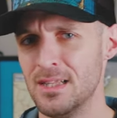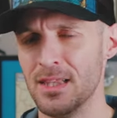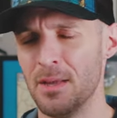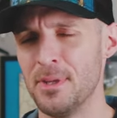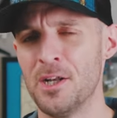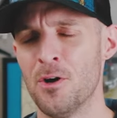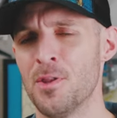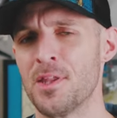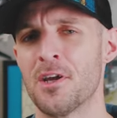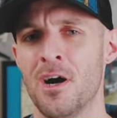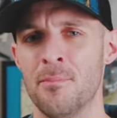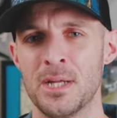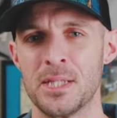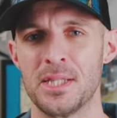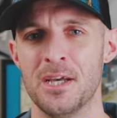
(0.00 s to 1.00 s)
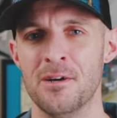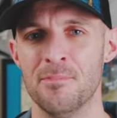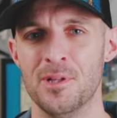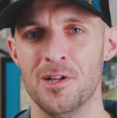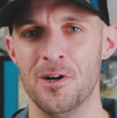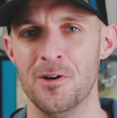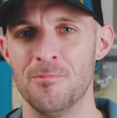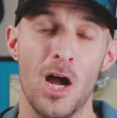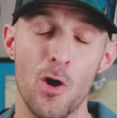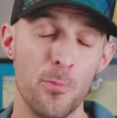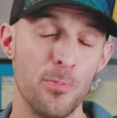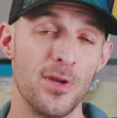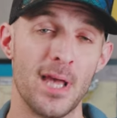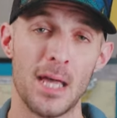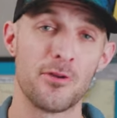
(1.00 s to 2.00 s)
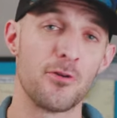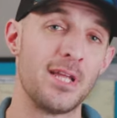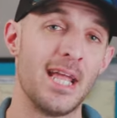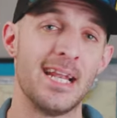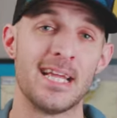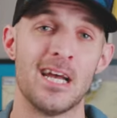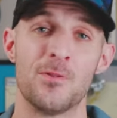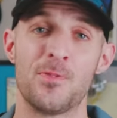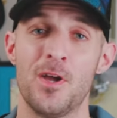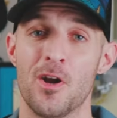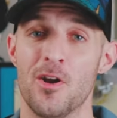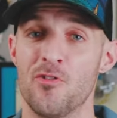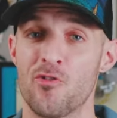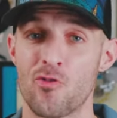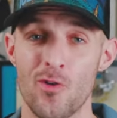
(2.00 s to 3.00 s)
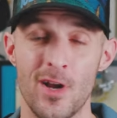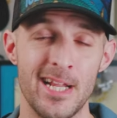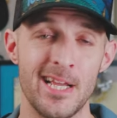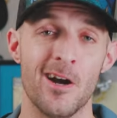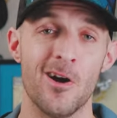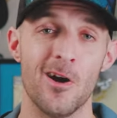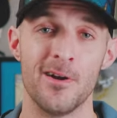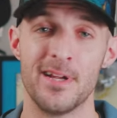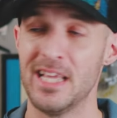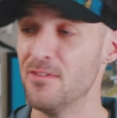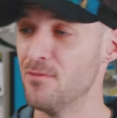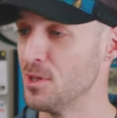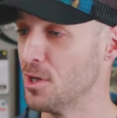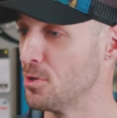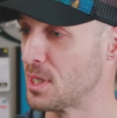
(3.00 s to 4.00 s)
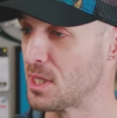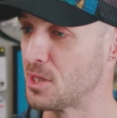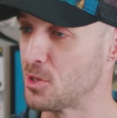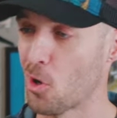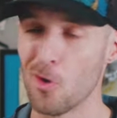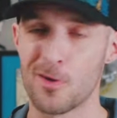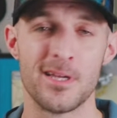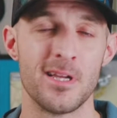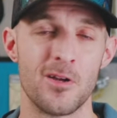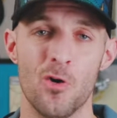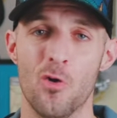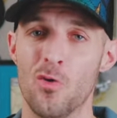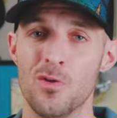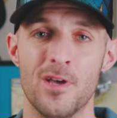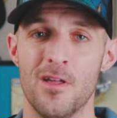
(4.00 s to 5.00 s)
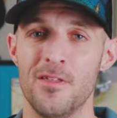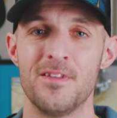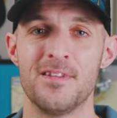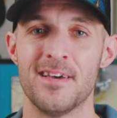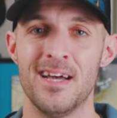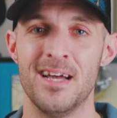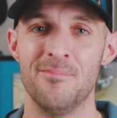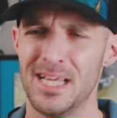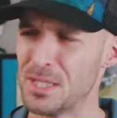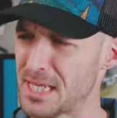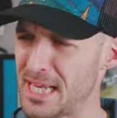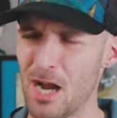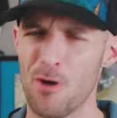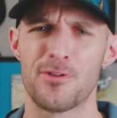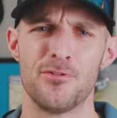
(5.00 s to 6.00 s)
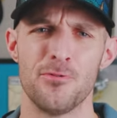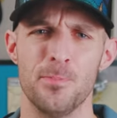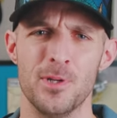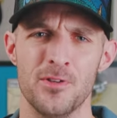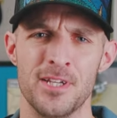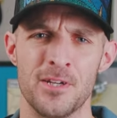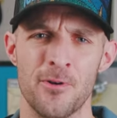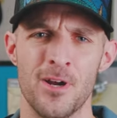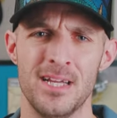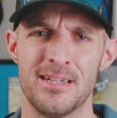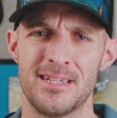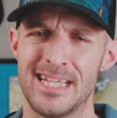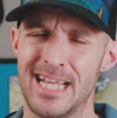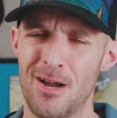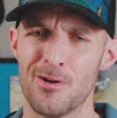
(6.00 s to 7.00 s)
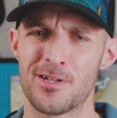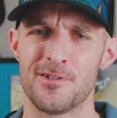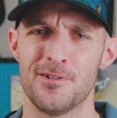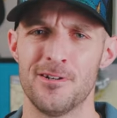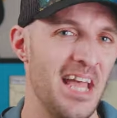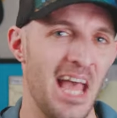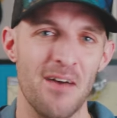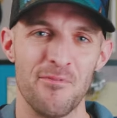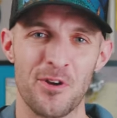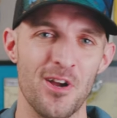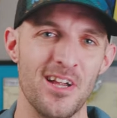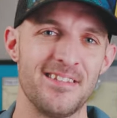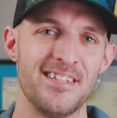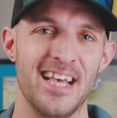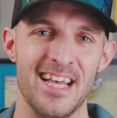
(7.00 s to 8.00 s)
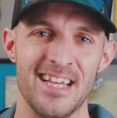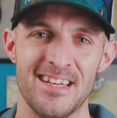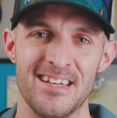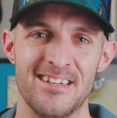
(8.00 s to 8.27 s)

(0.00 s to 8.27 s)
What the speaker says: Let me know in the comments down below. I hope you guys are getting out there and training hard even though it's dark and cold all the time. It's character building, right? Character. Have a great day.